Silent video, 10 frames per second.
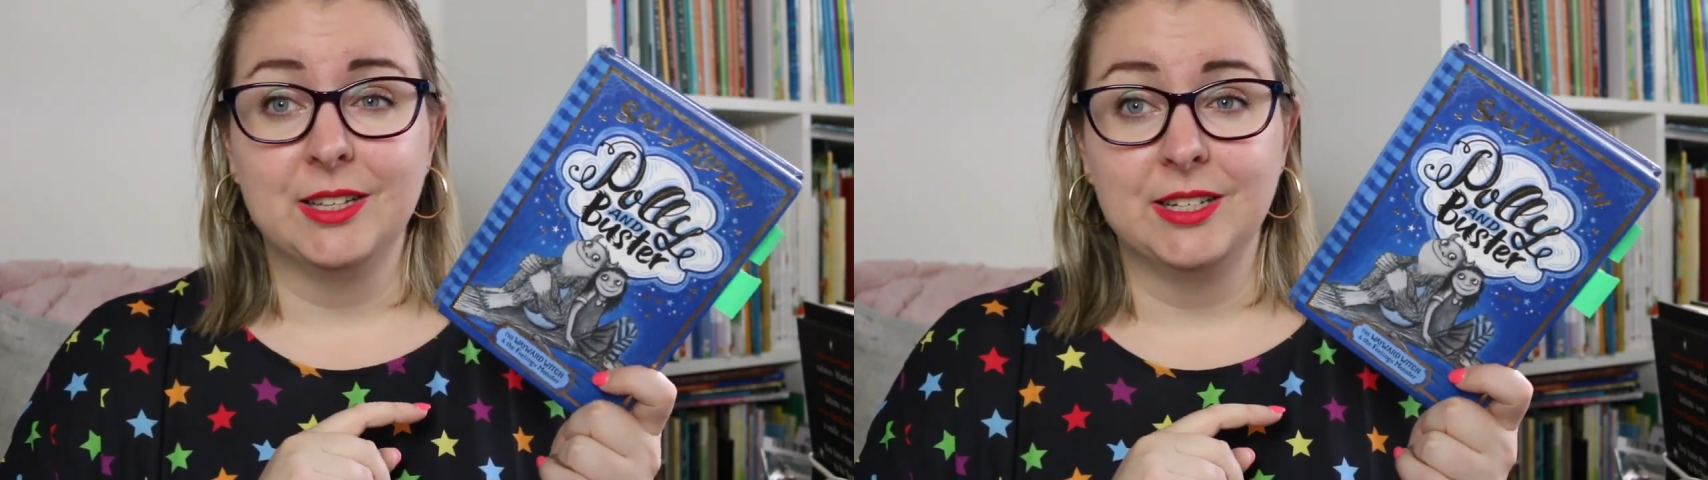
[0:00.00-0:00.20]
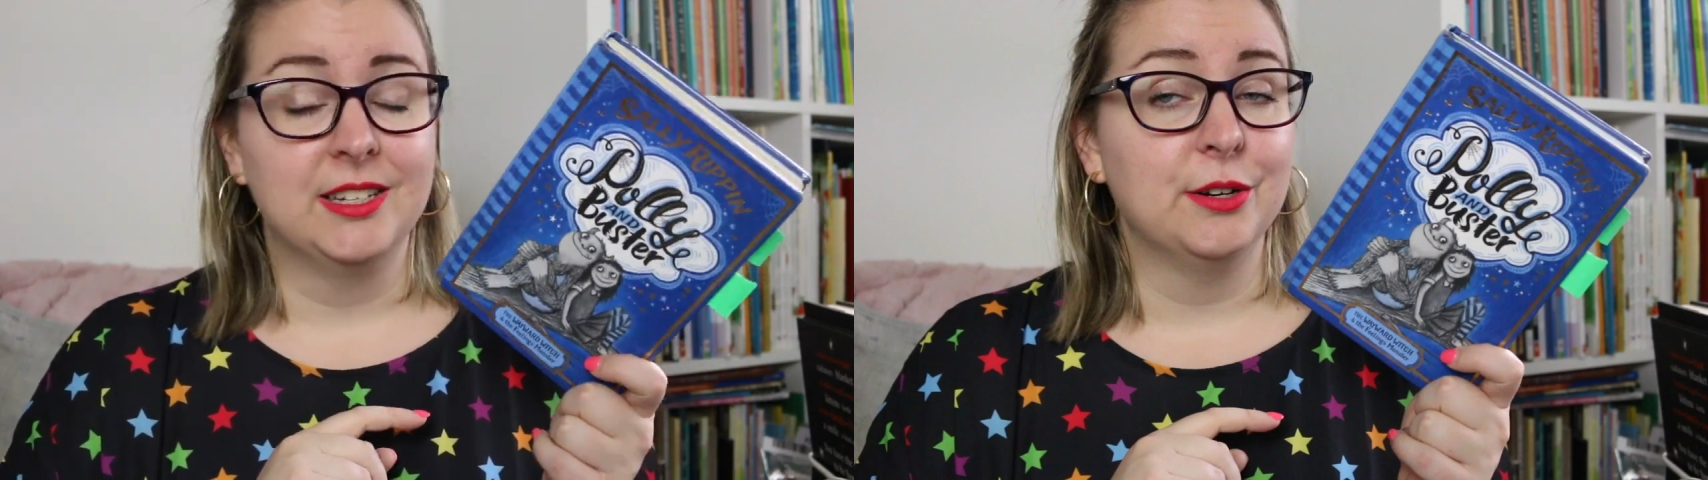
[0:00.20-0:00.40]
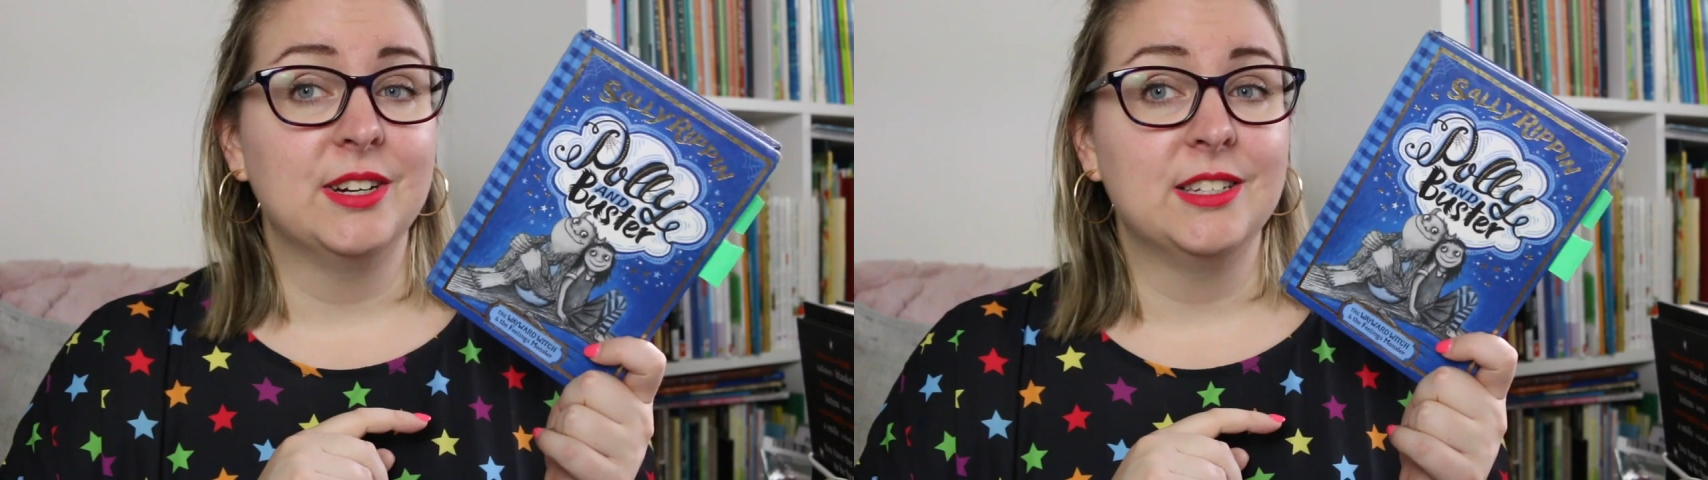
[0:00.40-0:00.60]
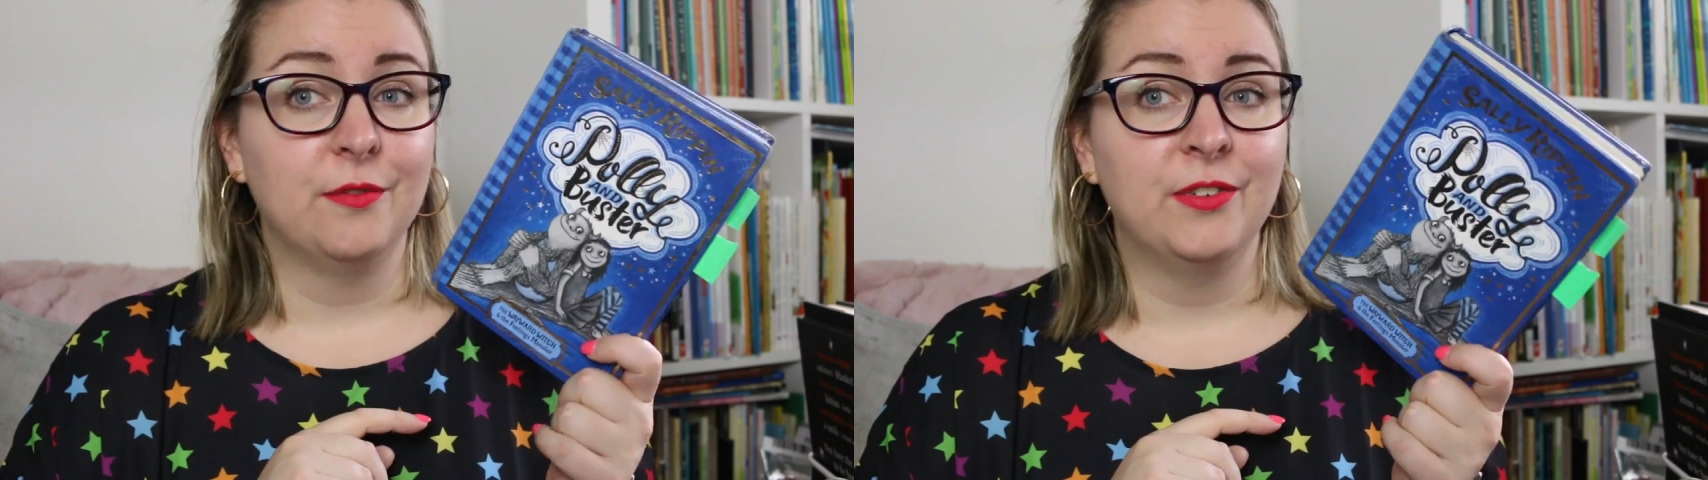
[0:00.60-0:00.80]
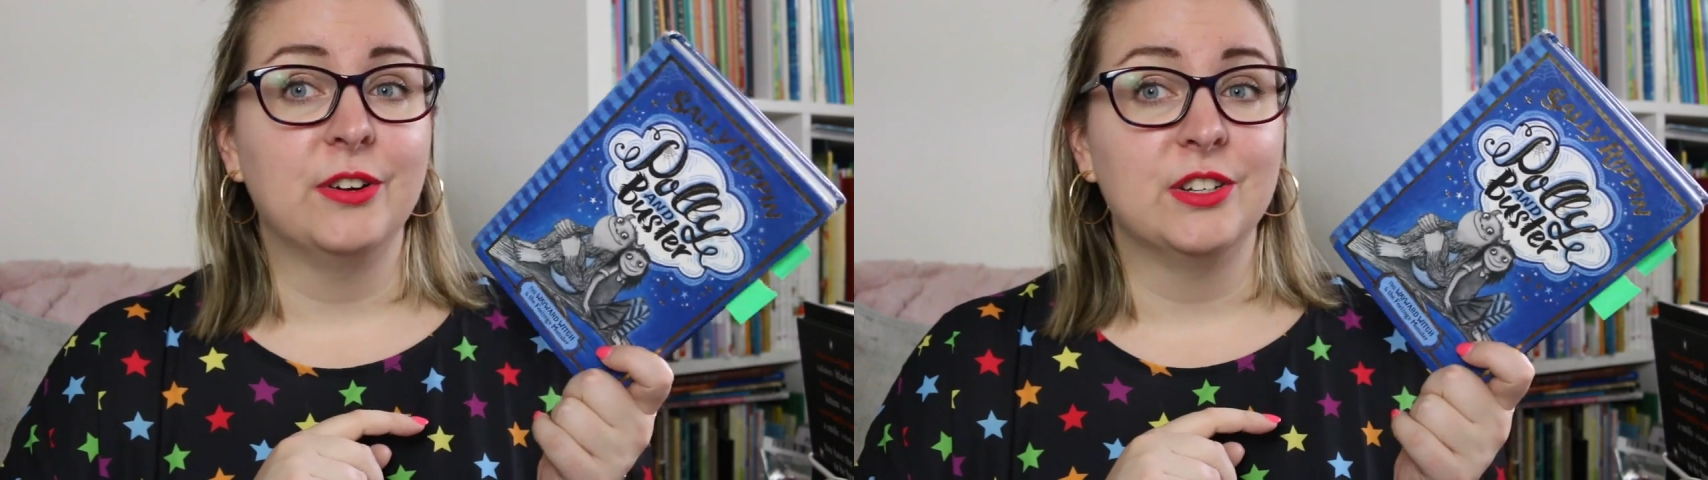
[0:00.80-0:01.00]
this series
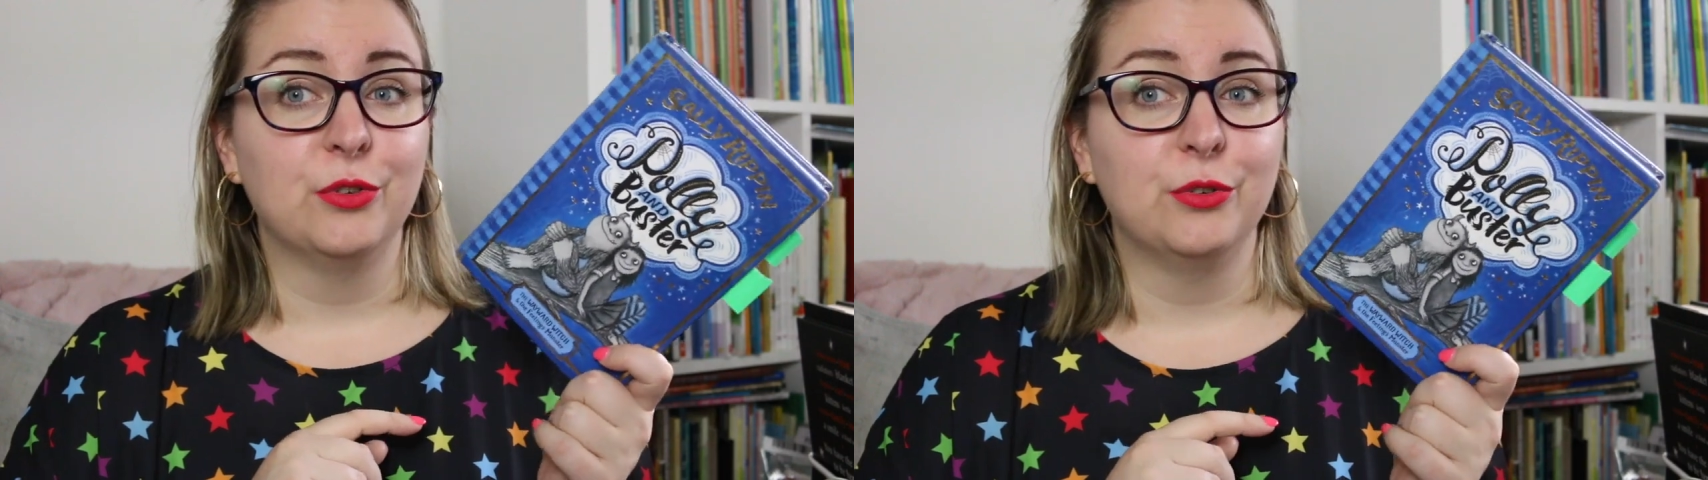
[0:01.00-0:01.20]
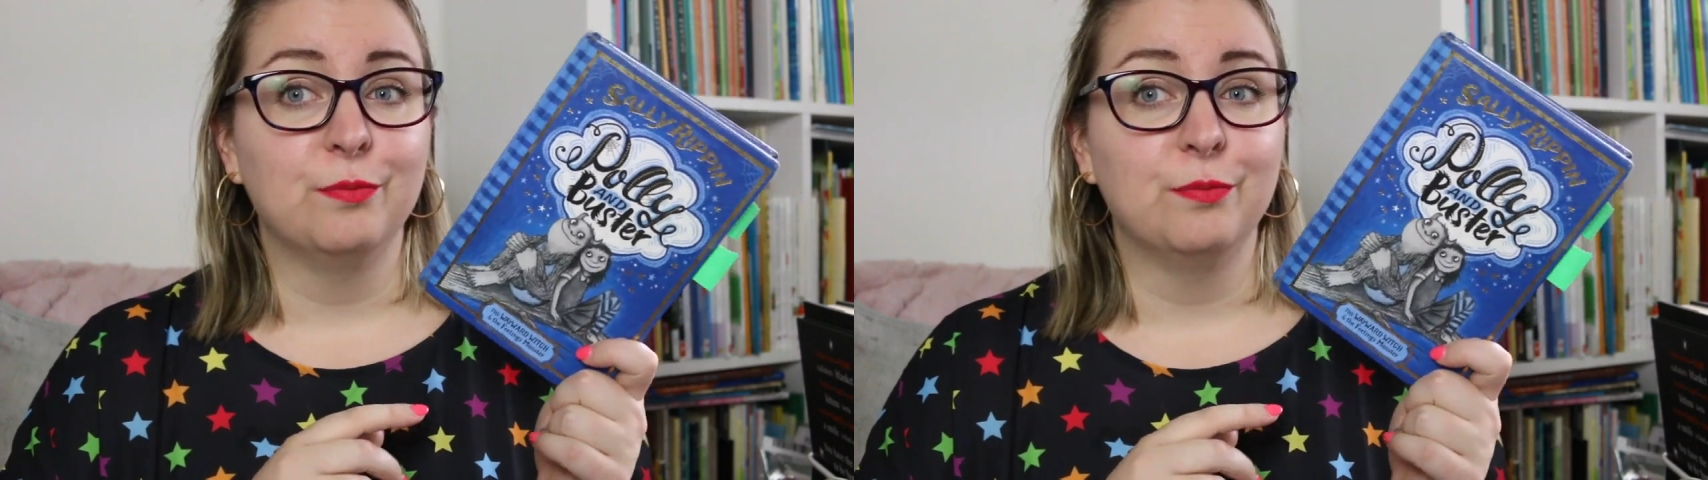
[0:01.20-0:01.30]
very soon.